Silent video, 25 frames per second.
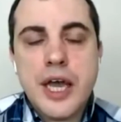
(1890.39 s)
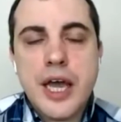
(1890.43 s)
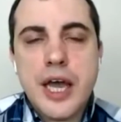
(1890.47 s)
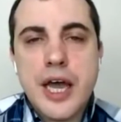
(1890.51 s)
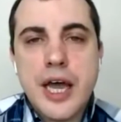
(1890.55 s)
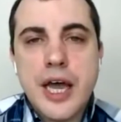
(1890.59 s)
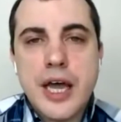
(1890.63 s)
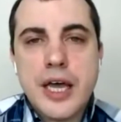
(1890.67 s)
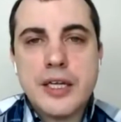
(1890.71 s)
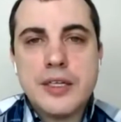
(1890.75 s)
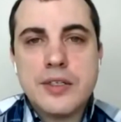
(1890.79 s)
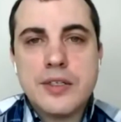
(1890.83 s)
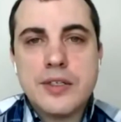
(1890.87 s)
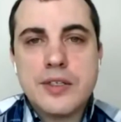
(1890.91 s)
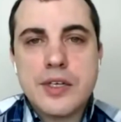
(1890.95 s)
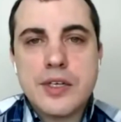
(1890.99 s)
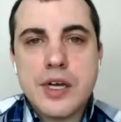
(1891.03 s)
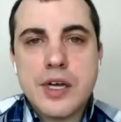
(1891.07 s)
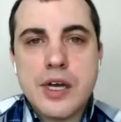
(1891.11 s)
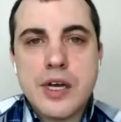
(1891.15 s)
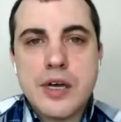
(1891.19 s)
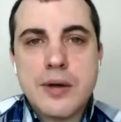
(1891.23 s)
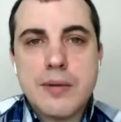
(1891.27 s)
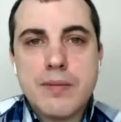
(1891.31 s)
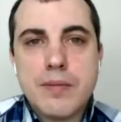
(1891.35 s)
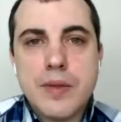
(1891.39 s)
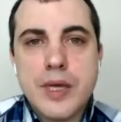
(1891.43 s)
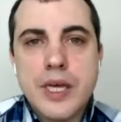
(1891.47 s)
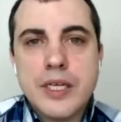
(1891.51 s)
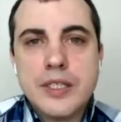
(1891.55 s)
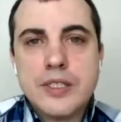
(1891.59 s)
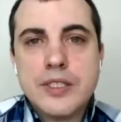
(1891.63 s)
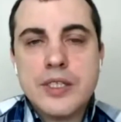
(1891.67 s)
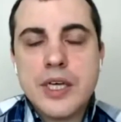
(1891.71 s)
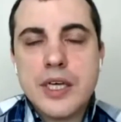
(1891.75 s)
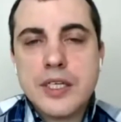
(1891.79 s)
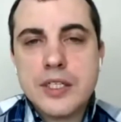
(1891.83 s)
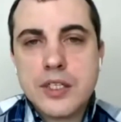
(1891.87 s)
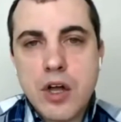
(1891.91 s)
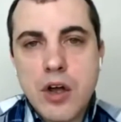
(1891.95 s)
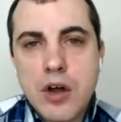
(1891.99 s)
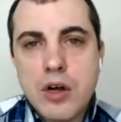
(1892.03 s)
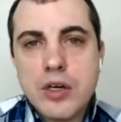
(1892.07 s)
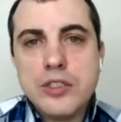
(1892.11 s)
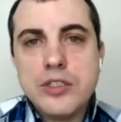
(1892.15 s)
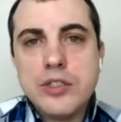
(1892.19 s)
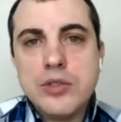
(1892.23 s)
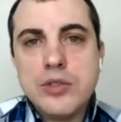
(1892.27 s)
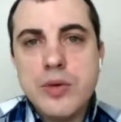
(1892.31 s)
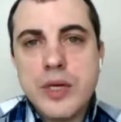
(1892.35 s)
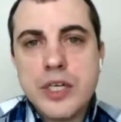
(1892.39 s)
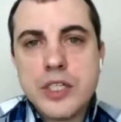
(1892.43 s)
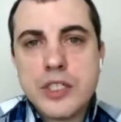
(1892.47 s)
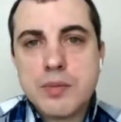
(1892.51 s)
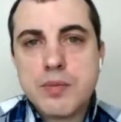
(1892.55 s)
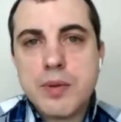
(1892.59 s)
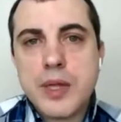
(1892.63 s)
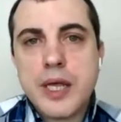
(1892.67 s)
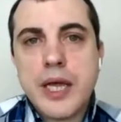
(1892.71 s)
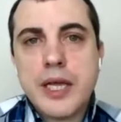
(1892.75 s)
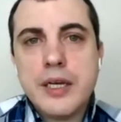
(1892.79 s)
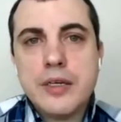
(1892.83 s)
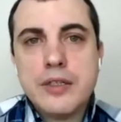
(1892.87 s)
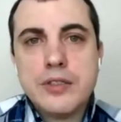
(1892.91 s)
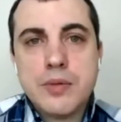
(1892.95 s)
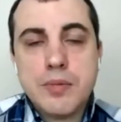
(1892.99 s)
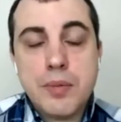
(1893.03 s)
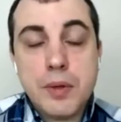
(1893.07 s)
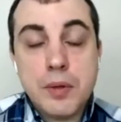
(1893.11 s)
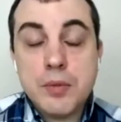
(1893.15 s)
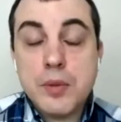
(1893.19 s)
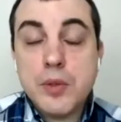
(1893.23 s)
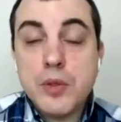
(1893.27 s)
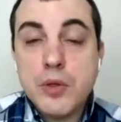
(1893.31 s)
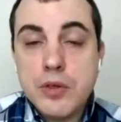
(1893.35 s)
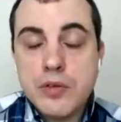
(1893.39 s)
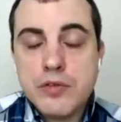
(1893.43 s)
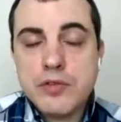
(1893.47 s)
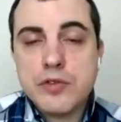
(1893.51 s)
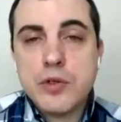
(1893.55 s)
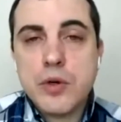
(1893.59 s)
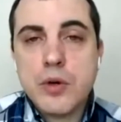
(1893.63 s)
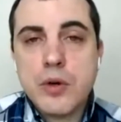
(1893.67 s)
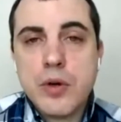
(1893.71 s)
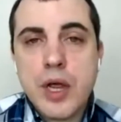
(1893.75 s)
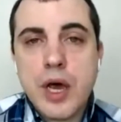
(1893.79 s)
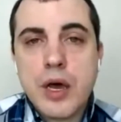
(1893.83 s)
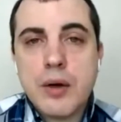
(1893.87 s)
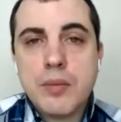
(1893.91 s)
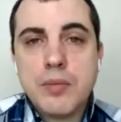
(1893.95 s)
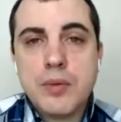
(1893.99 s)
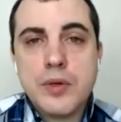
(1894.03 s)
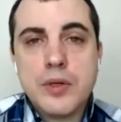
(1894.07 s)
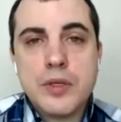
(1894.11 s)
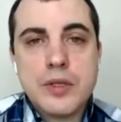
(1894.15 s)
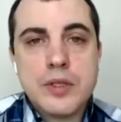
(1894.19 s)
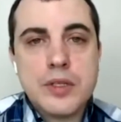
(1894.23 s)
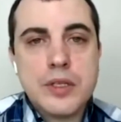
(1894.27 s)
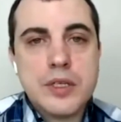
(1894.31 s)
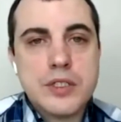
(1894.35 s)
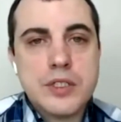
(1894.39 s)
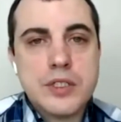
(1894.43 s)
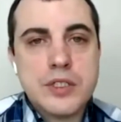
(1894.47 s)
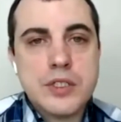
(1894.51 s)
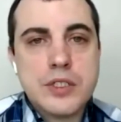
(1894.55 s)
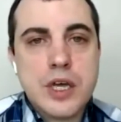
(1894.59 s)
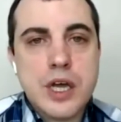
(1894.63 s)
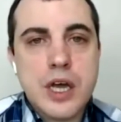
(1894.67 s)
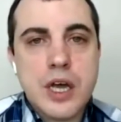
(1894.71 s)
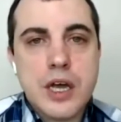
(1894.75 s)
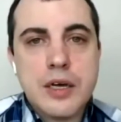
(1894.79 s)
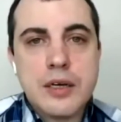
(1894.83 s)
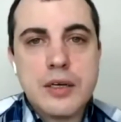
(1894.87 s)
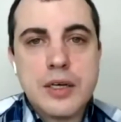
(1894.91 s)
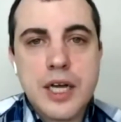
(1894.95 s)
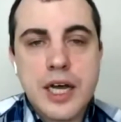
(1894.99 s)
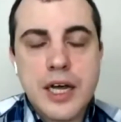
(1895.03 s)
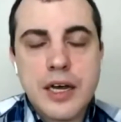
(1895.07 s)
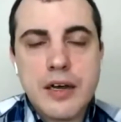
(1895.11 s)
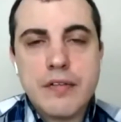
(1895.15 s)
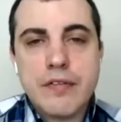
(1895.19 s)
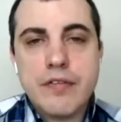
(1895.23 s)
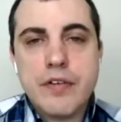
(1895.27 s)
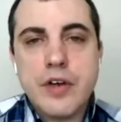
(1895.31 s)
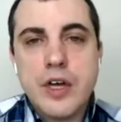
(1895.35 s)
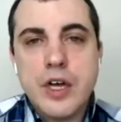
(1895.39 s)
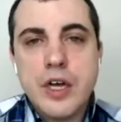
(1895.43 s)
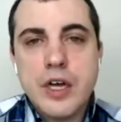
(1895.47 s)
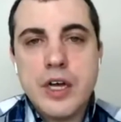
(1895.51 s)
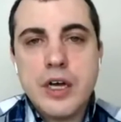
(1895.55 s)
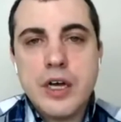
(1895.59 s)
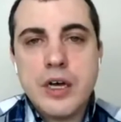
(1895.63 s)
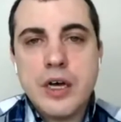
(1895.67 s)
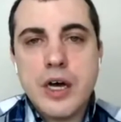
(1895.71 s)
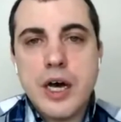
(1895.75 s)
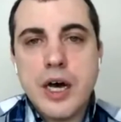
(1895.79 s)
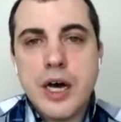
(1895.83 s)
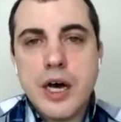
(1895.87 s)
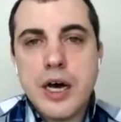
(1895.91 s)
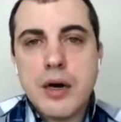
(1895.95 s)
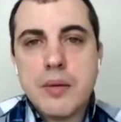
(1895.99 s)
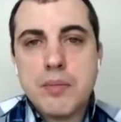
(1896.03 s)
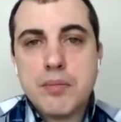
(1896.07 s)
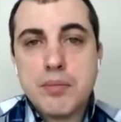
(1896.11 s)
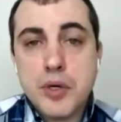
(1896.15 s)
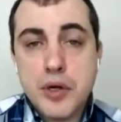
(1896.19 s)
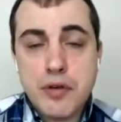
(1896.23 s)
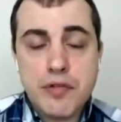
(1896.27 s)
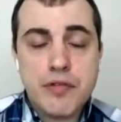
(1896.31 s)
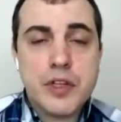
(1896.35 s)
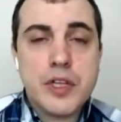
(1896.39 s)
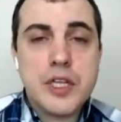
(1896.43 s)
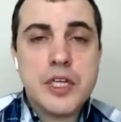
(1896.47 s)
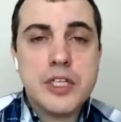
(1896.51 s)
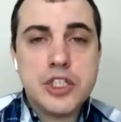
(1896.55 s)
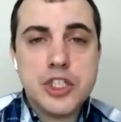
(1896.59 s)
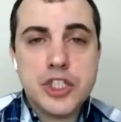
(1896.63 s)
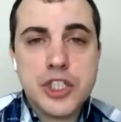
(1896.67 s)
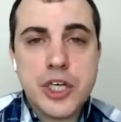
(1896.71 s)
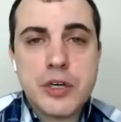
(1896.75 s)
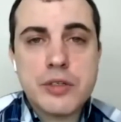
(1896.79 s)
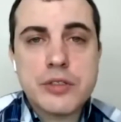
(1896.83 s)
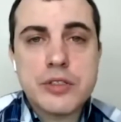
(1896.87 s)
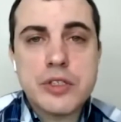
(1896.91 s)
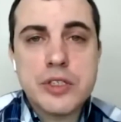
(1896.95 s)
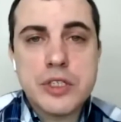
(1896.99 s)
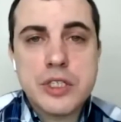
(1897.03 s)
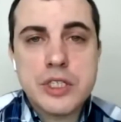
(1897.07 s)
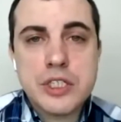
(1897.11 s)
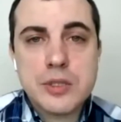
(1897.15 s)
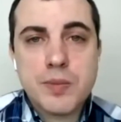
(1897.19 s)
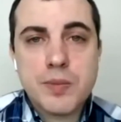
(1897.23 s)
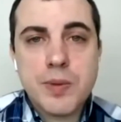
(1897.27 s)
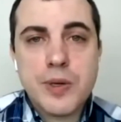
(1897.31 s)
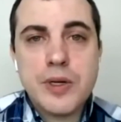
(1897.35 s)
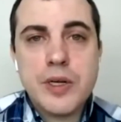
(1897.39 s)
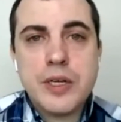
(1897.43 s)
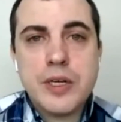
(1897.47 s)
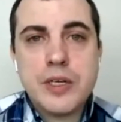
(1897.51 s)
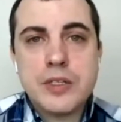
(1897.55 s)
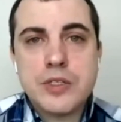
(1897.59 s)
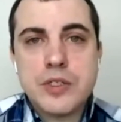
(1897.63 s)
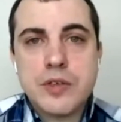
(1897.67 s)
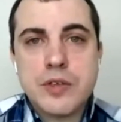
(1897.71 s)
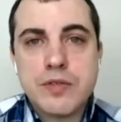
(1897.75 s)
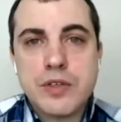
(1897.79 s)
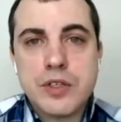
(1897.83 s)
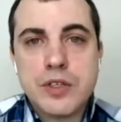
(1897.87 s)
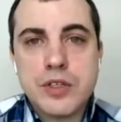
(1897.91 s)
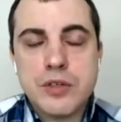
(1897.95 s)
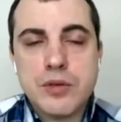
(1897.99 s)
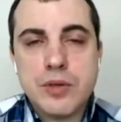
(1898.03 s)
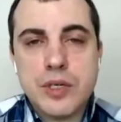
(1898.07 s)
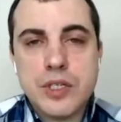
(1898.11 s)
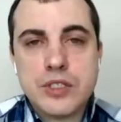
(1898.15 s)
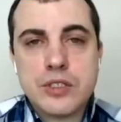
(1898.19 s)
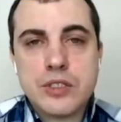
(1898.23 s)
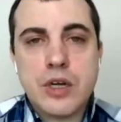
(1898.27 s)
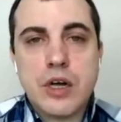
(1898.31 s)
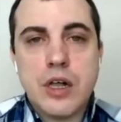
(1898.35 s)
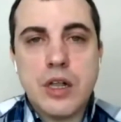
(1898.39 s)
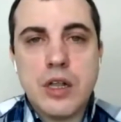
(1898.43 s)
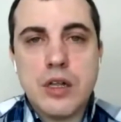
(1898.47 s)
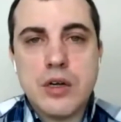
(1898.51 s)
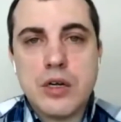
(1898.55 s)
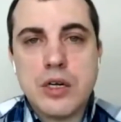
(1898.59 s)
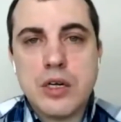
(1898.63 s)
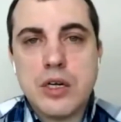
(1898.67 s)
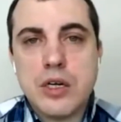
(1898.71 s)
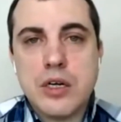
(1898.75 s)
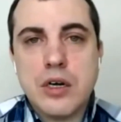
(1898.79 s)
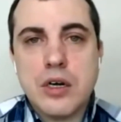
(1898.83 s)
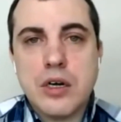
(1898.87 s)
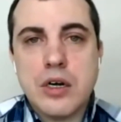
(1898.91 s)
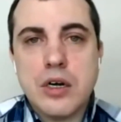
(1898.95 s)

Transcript: And it's hard to explain to people who have grown up with this kind of privileged, sheltered experience of the US dollar,